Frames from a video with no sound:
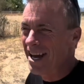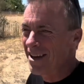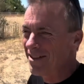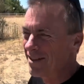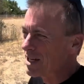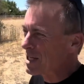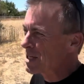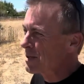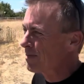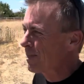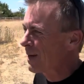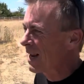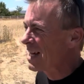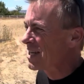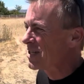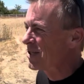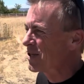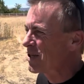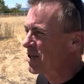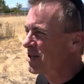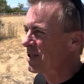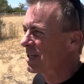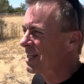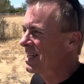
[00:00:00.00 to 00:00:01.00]
this place
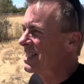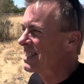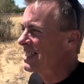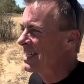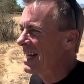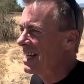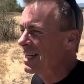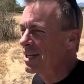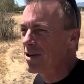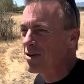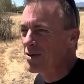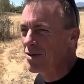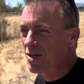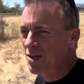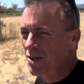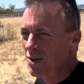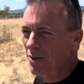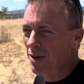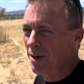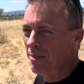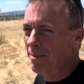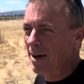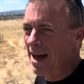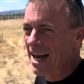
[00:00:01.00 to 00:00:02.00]
just continues to
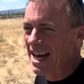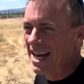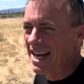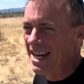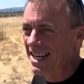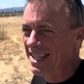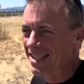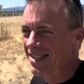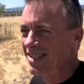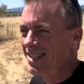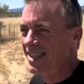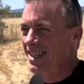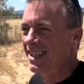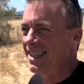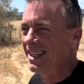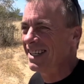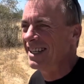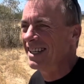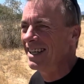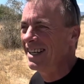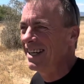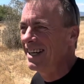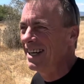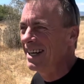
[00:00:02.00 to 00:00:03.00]
amaze.
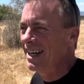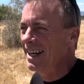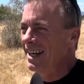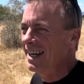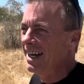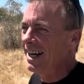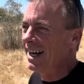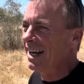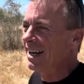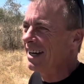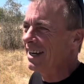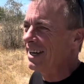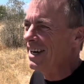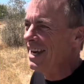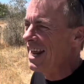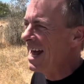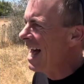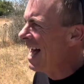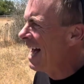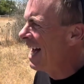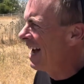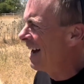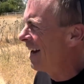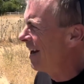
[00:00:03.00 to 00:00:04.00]

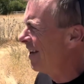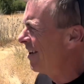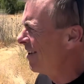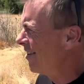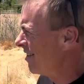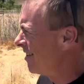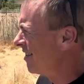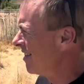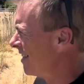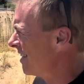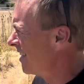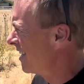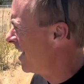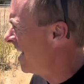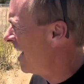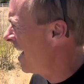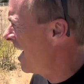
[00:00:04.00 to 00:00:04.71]
Now, I